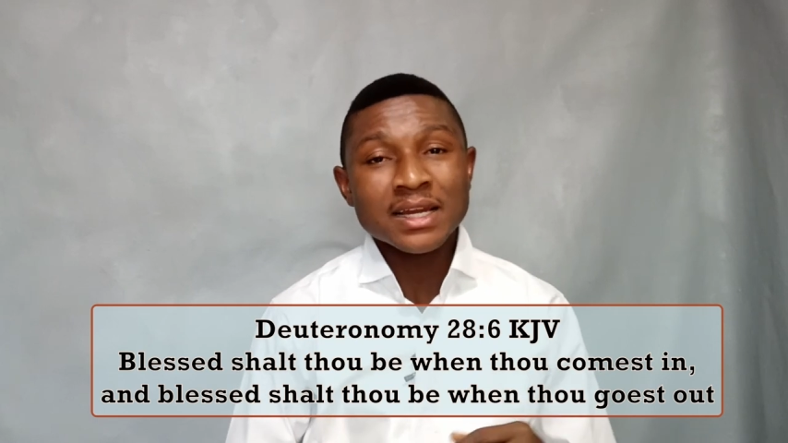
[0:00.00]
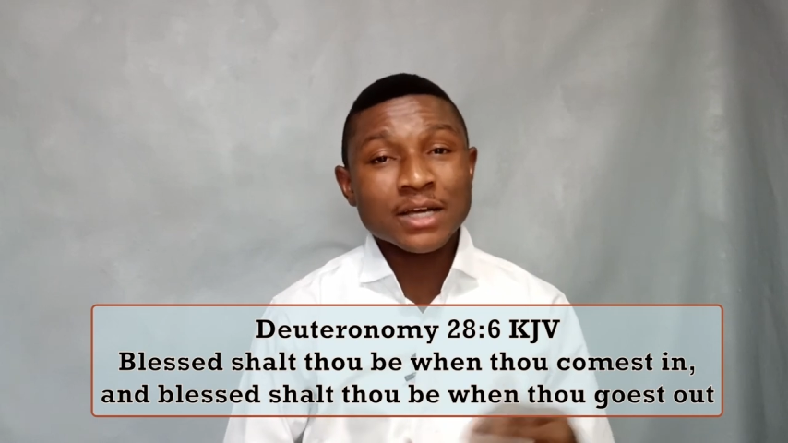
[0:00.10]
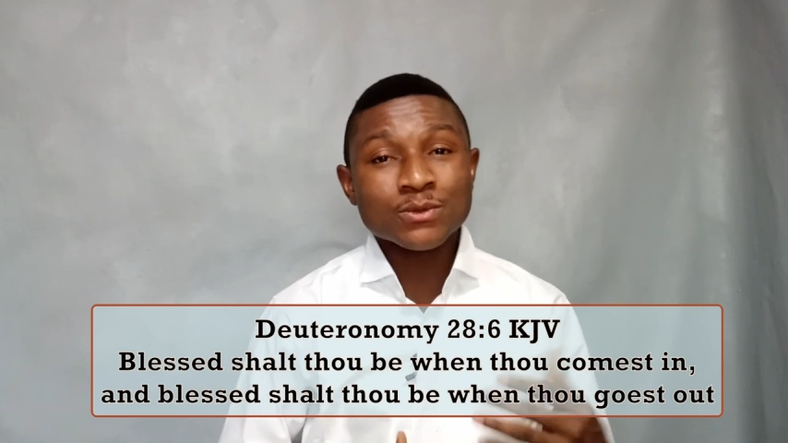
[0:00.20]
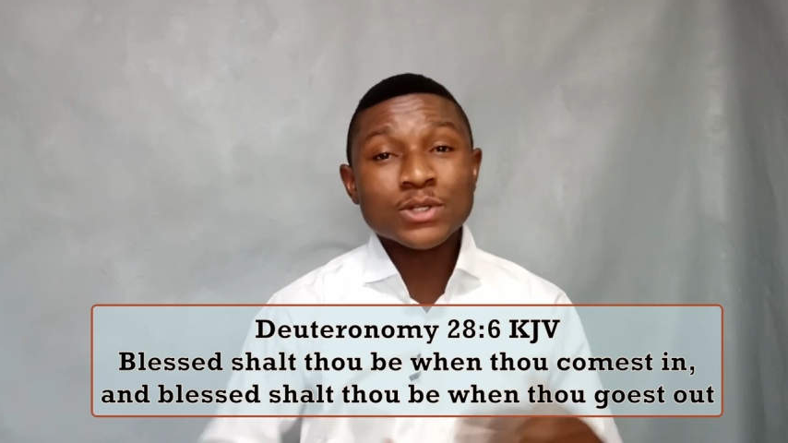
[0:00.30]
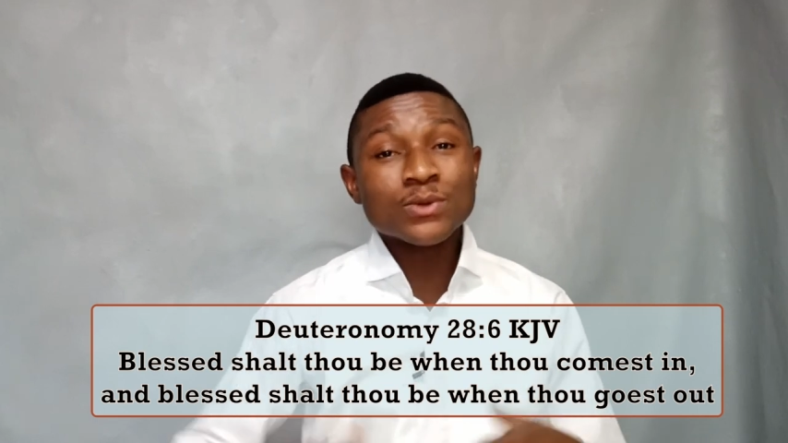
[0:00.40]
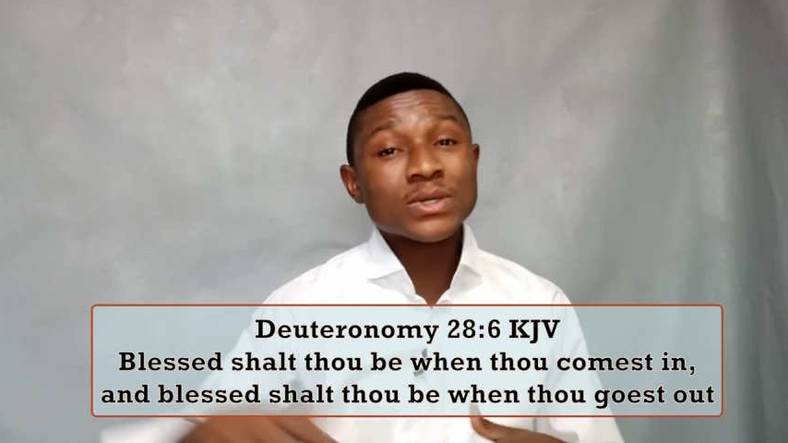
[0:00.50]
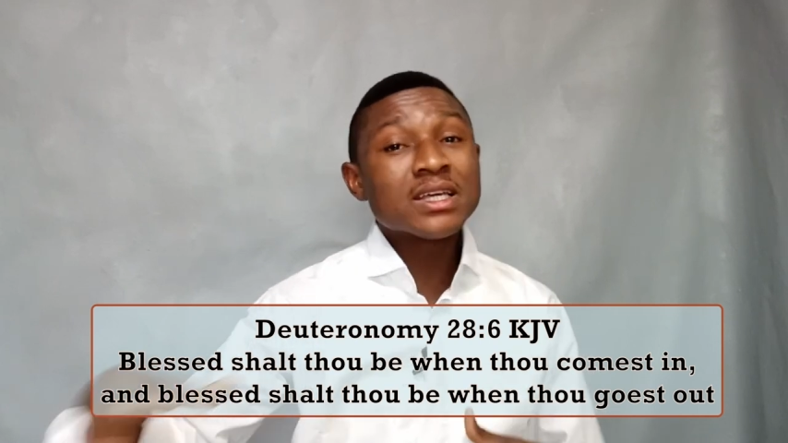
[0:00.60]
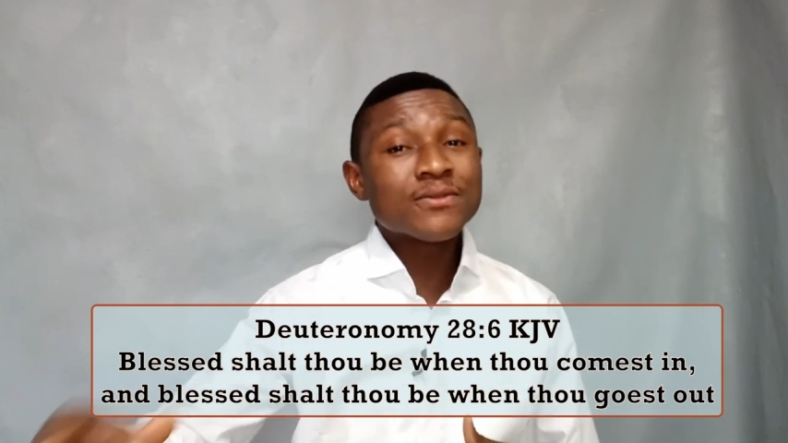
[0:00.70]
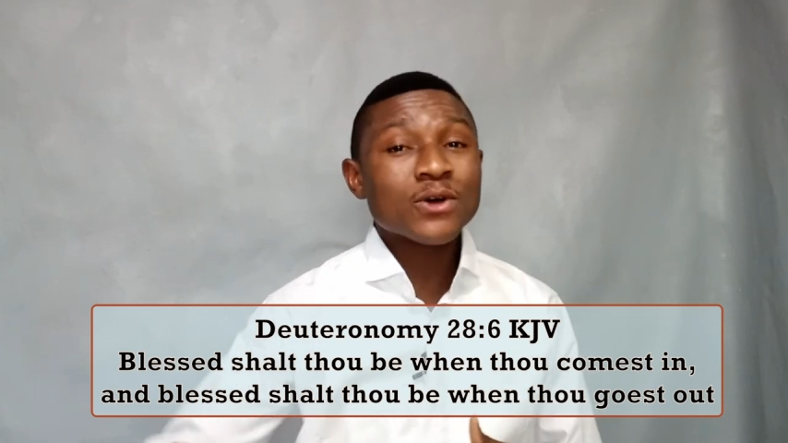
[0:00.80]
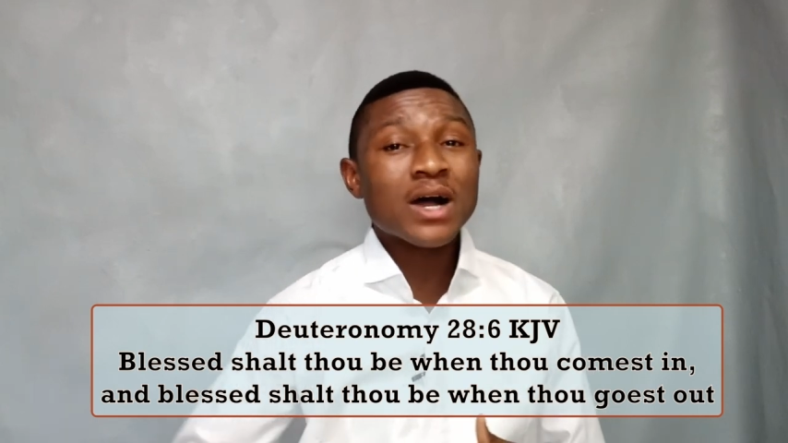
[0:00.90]
As when you
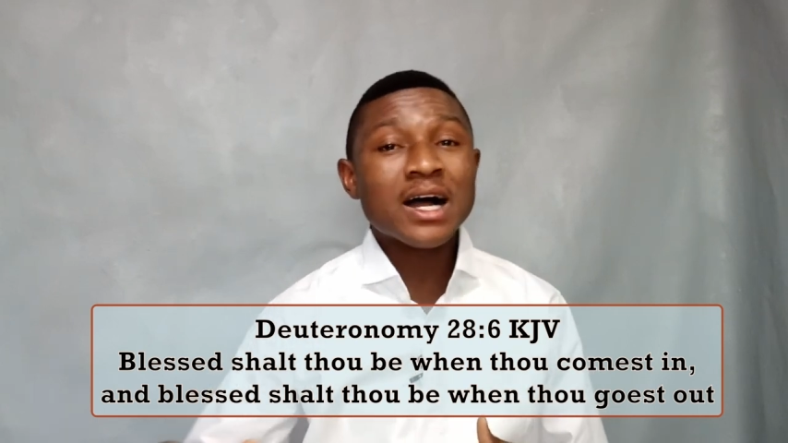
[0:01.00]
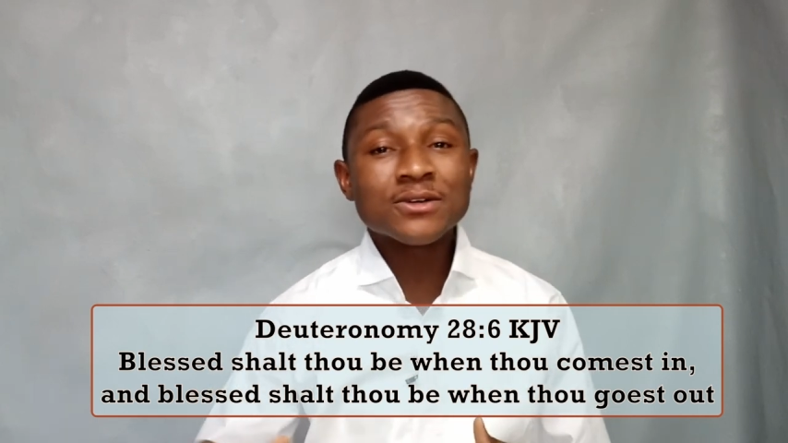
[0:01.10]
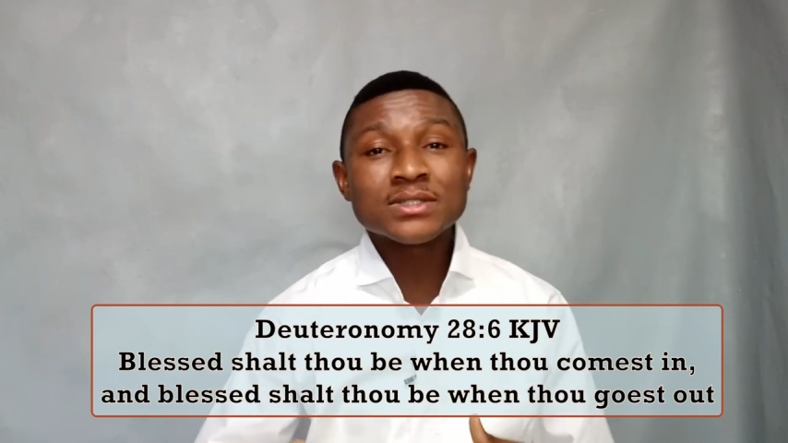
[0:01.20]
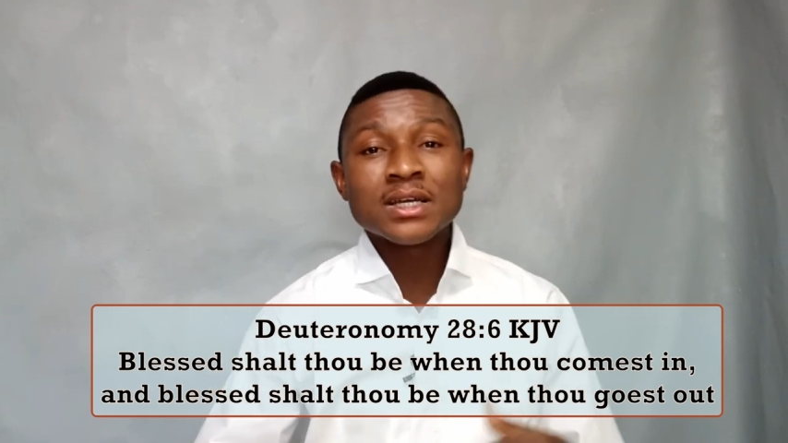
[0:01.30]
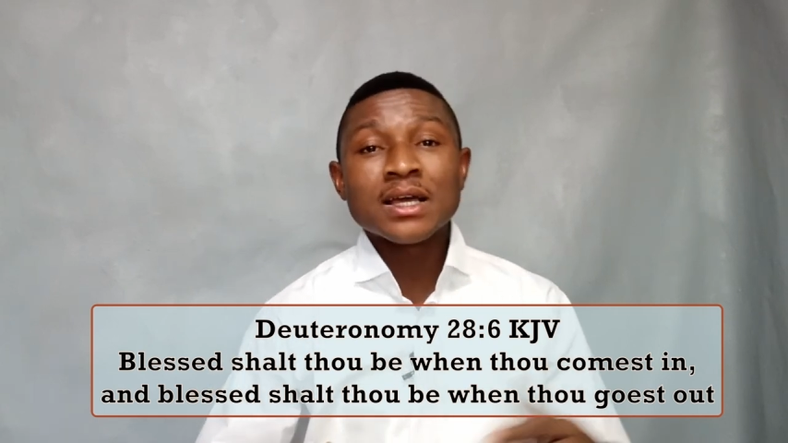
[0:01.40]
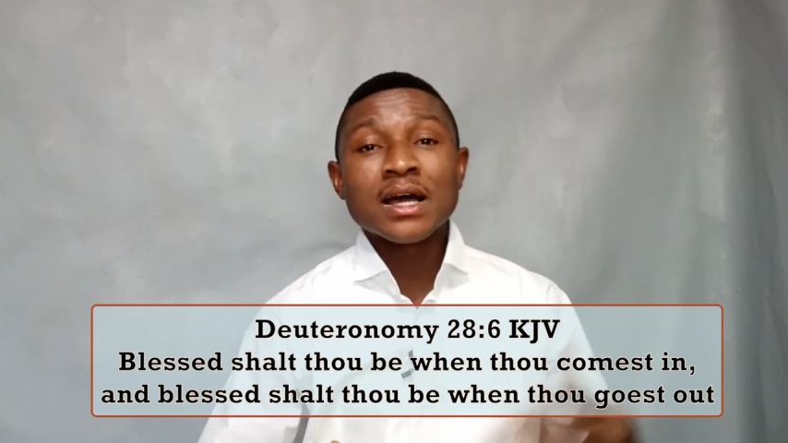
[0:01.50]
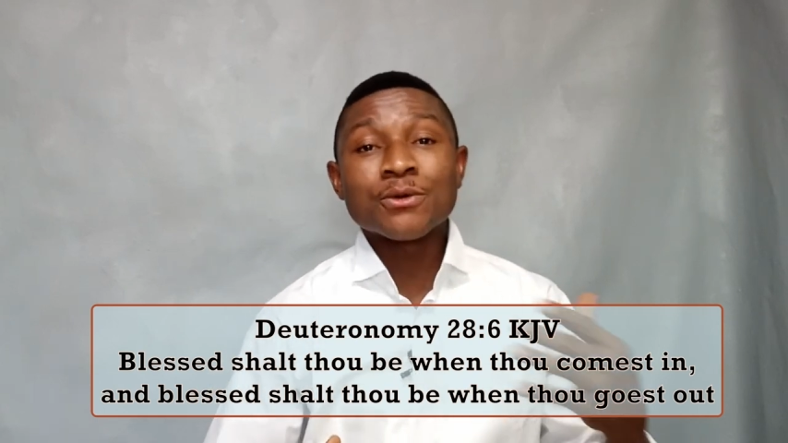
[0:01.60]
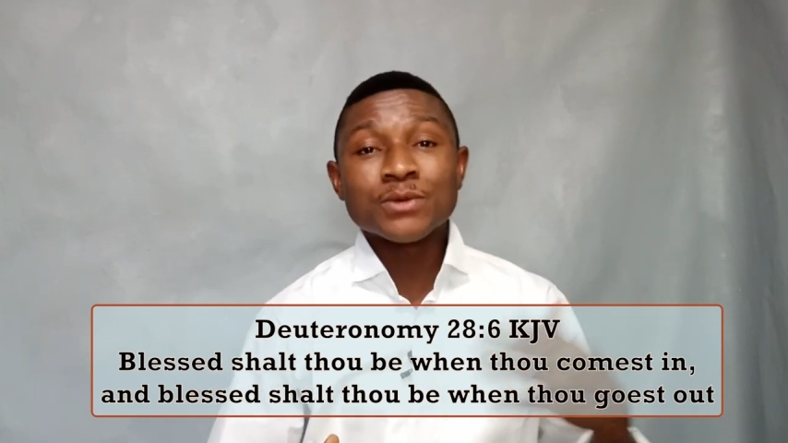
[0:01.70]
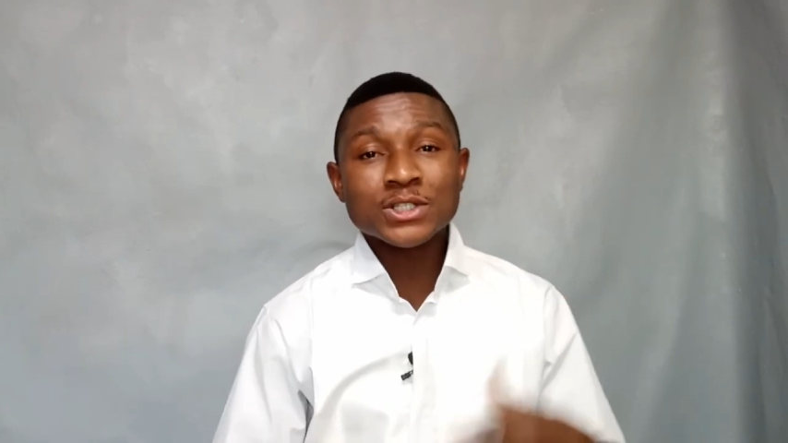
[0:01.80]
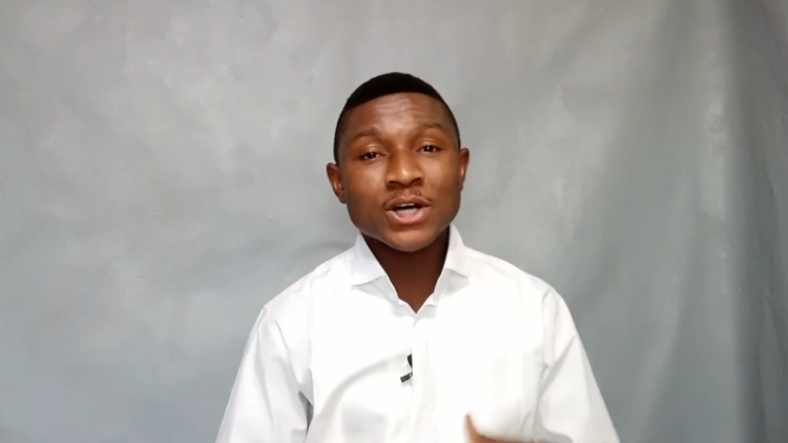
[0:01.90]
leave your house
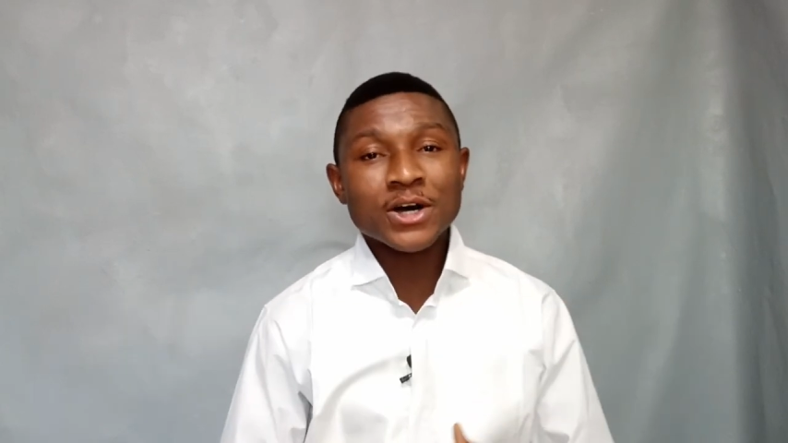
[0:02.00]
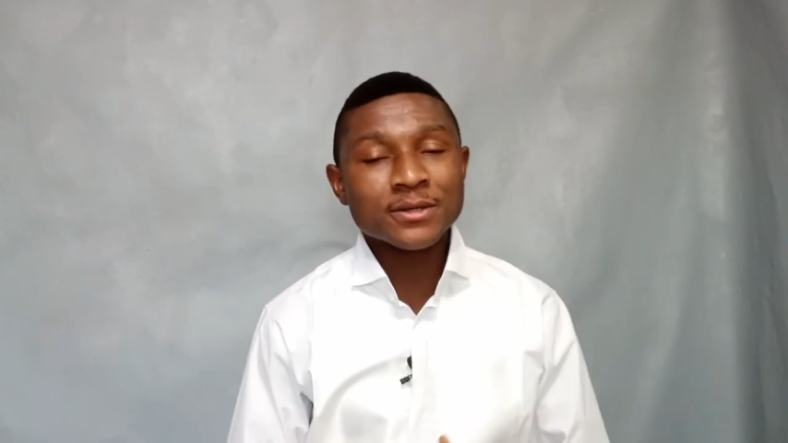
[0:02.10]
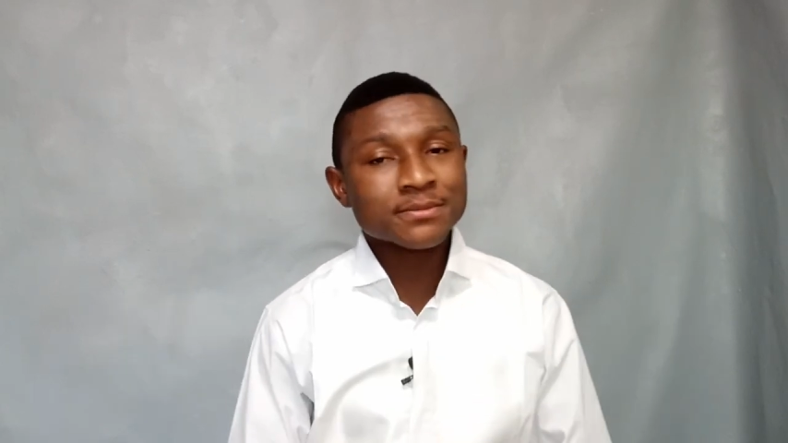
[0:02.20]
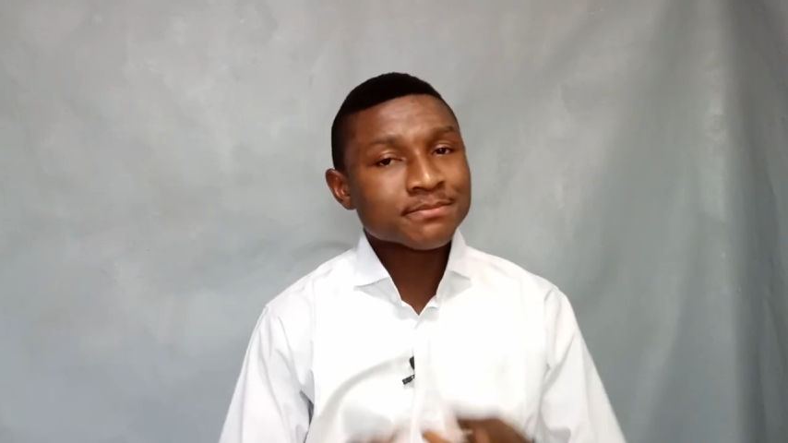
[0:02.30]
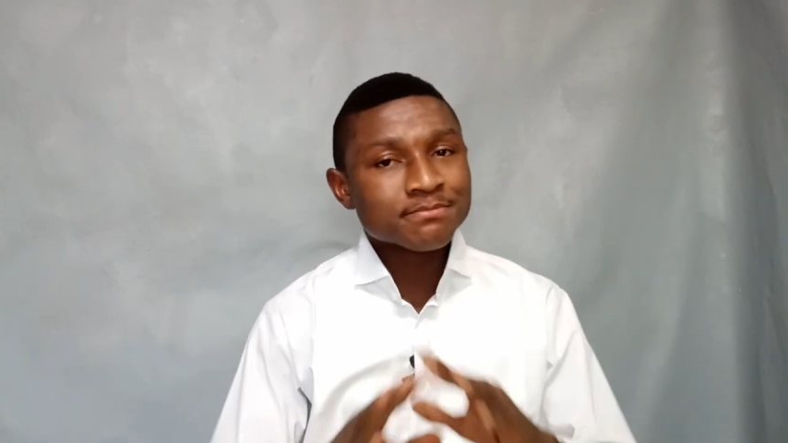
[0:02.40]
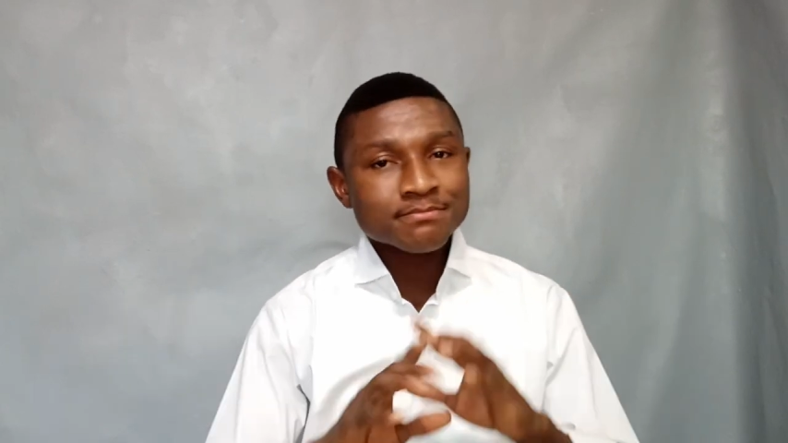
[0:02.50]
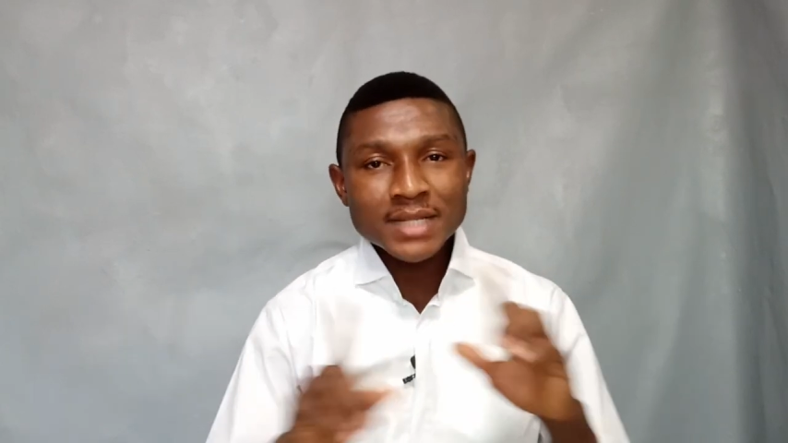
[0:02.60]
and return,